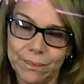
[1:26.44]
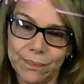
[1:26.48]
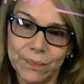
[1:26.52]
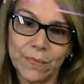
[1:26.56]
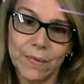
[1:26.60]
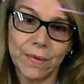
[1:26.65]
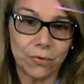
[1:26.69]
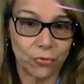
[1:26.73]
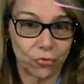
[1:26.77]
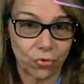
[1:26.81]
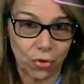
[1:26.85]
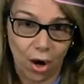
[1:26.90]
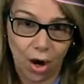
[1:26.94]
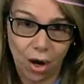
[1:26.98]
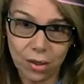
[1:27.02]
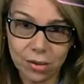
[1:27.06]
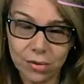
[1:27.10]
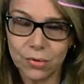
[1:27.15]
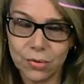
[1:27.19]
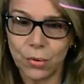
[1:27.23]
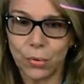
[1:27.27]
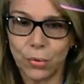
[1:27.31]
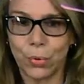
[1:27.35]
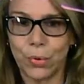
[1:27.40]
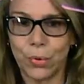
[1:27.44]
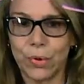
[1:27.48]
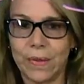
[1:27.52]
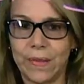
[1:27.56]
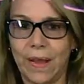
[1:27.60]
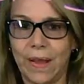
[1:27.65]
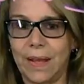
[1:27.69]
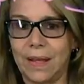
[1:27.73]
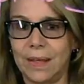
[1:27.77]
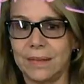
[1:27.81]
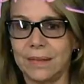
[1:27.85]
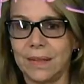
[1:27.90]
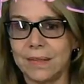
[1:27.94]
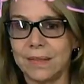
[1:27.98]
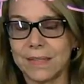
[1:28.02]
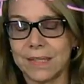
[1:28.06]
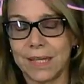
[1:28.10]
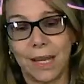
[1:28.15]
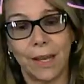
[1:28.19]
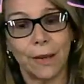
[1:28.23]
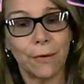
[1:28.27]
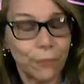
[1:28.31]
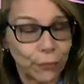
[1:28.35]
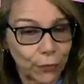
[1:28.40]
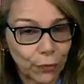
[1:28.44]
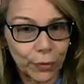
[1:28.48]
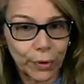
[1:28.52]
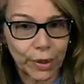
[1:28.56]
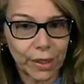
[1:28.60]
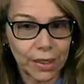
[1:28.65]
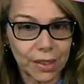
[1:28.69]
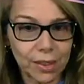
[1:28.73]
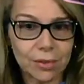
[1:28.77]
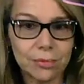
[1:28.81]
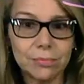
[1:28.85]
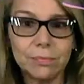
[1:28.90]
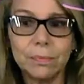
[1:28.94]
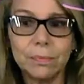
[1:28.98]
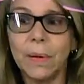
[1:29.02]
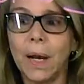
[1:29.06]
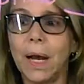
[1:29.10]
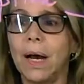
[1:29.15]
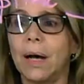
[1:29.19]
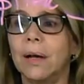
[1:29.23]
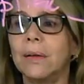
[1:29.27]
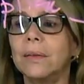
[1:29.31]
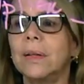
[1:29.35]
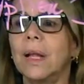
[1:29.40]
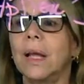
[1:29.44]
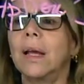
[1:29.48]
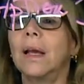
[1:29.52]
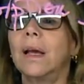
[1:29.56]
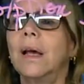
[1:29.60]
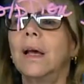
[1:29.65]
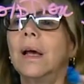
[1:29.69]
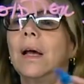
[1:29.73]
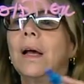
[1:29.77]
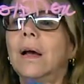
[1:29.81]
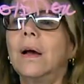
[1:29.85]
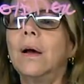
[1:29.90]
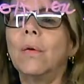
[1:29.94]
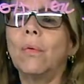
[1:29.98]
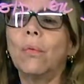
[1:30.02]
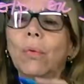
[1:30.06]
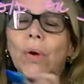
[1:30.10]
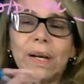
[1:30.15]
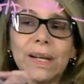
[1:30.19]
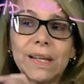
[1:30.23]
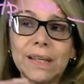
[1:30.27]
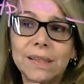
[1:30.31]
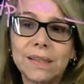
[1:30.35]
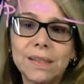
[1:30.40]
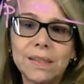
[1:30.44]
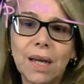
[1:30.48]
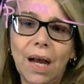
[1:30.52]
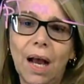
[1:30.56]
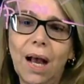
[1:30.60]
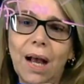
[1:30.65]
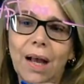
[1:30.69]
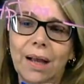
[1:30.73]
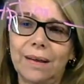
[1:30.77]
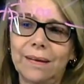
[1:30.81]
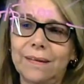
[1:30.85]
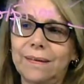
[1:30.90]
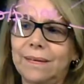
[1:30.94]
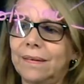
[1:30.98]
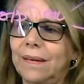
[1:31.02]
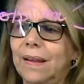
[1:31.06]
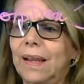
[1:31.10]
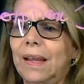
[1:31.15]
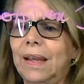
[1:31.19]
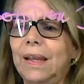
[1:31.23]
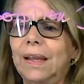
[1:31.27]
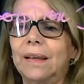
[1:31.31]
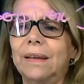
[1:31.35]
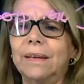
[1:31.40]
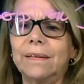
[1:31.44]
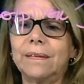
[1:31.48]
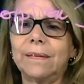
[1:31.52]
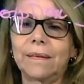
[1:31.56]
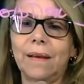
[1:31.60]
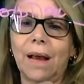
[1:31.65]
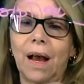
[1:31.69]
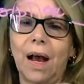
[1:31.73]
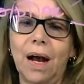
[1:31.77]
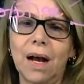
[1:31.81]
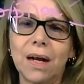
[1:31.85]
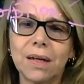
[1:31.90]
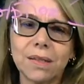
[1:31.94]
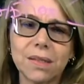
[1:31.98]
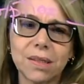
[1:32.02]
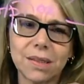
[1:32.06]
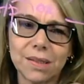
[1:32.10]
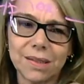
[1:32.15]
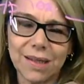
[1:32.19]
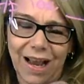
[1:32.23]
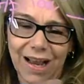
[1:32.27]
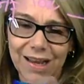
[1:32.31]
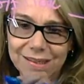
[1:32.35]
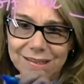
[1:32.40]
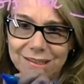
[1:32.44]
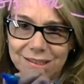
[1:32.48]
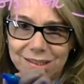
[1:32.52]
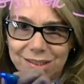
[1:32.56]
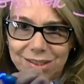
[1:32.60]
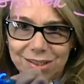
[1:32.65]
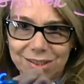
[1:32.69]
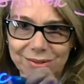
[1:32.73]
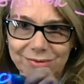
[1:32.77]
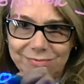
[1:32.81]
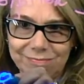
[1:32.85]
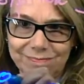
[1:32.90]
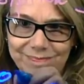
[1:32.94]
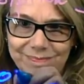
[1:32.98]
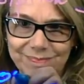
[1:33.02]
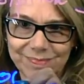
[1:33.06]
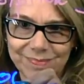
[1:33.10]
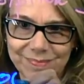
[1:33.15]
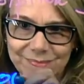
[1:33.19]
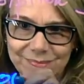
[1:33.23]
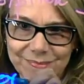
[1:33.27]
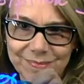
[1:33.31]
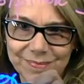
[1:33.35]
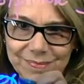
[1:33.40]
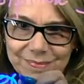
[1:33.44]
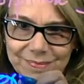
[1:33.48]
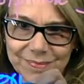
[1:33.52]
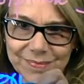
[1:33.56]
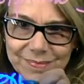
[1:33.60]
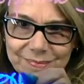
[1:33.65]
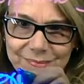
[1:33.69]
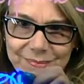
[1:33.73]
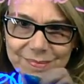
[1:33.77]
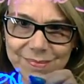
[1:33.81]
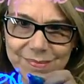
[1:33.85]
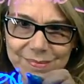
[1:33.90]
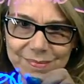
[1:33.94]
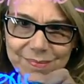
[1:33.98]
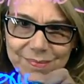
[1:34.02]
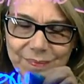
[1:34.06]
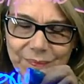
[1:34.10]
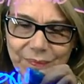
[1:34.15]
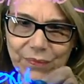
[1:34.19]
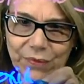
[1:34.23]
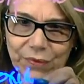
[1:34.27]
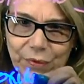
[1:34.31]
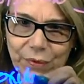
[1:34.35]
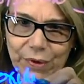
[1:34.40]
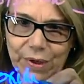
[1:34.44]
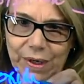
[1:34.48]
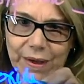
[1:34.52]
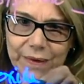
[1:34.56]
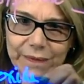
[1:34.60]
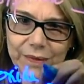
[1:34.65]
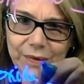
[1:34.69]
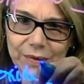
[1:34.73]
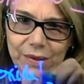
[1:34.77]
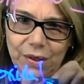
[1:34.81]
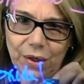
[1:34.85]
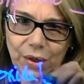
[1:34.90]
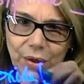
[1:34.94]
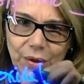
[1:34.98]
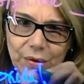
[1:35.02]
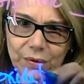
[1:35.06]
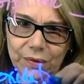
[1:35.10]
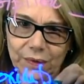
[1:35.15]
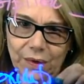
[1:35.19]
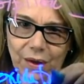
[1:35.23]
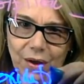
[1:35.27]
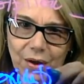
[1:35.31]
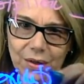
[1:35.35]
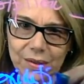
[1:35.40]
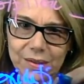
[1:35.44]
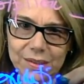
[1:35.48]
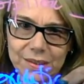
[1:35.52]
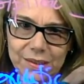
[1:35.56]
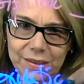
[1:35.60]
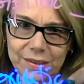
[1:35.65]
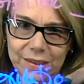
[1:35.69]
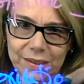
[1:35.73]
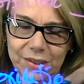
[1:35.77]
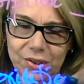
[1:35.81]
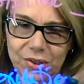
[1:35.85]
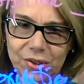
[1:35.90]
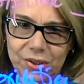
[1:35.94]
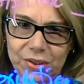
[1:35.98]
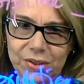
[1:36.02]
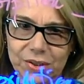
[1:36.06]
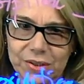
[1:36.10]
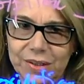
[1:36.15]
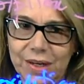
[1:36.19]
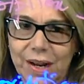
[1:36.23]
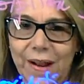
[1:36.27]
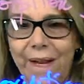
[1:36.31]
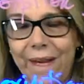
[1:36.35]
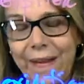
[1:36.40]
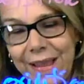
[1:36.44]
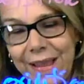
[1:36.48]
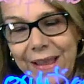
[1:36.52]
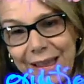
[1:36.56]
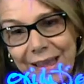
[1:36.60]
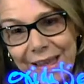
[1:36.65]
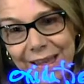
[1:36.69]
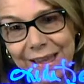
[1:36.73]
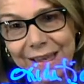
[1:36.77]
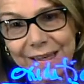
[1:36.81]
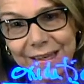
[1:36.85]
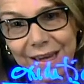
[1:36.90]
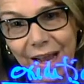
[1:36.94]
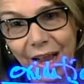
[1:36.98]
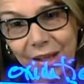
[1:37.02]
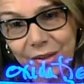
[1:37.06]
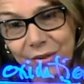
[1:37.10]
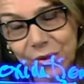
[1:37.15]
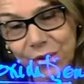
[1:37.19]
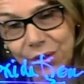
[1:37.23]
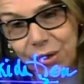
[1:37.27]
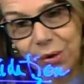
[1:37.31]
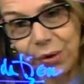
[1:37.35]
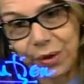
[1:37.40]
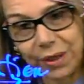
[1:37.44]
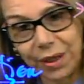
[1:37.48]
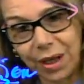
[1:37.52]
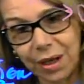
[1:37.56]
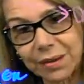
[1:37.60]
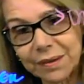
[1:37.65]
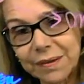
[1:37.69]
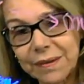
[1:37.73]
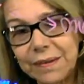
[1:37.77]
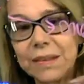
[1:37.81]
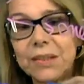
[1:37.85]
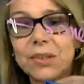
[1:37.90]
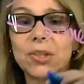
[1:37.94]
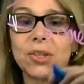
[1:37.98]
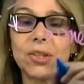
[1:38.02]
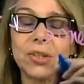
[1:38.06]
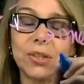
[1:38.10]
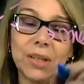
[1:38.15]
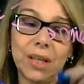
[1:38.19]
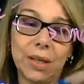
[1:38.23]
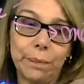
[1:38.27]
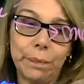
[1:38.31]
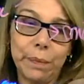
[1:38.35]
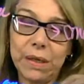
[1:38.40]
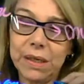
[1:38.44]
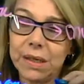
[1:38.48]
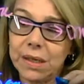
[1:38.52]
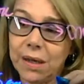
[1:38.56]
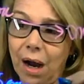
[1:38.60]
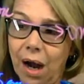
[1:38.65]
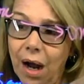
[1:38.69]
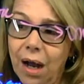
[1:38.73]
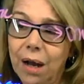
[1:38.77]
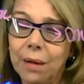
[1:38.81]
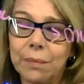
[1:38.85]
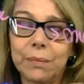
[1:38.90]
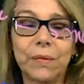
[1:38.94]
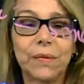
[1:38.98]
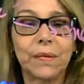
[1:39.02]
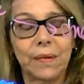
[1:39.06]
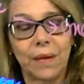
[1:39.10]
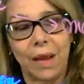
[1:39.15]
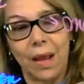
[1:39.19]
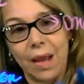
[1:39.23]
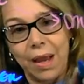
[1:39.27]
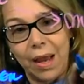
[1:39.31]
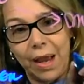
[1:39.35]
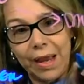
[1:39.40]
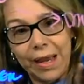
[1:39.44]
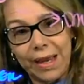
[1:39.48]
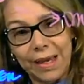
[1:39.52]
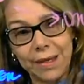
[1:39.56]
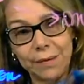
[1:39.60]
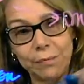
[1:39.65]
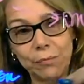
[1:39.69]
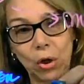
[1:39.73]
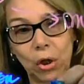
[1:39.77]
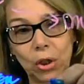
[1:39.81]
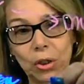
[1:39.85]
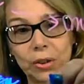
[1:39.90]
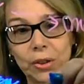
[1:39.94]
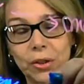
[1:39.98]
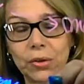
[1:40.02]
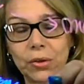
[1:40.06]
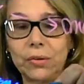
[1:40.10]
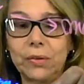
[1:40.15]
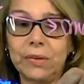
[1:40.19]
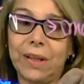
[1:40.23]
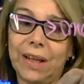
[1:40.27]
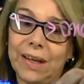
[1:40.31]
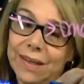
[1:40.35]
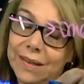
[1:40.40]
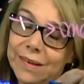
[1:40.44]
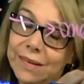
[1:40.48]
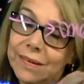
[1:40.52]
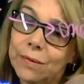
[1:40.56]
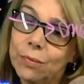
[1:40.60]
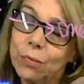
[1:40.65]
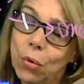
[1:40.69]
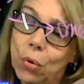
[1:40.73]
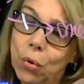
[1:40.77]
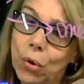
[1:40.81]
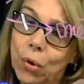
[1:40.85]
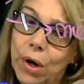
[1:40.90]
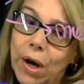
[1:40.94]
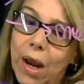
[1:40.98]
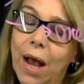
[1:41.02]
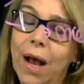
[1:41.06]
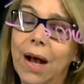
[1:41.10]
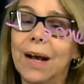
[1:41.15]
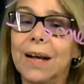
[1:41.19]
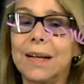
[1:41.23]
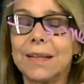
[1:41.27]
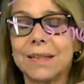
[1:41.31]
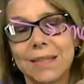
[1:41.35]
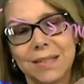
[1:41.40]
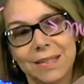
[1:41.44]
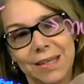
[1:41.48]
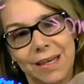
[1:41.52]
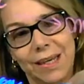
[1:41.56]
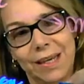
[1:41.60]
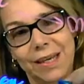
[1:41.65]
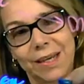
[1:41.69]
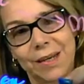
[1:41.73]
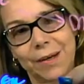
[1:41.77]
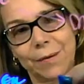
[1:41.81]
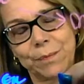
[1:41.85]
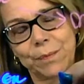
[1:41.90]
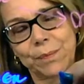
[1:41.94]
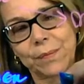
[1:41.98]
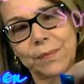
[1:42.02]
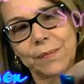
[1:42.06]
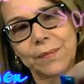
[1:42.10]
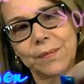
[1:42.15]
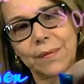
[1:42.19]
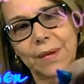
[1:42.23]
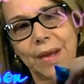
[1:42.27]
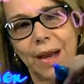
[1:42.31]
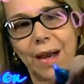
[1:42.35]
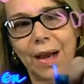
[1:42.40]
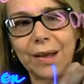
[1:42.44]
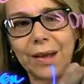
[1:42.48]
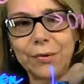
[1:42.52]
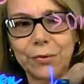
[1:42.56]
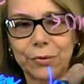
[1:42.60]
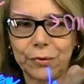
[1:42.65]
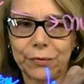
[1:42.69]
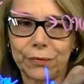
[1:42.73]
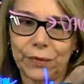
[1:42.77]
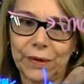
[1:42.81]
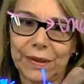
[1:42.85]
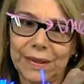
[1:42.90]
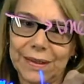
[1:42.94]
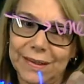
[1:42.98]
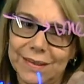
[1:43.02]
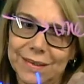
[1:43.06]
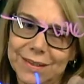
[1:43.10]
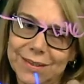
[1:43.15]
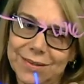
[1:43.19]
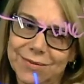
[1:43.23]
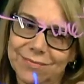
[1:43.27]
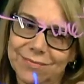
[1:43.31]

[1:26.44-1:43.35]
drug or that, say, foreign compound, what it does is oxidizes. So it undergoes oxidation. In undergoing oxidation, it becomes a molecule that is more, say, hydrophilic.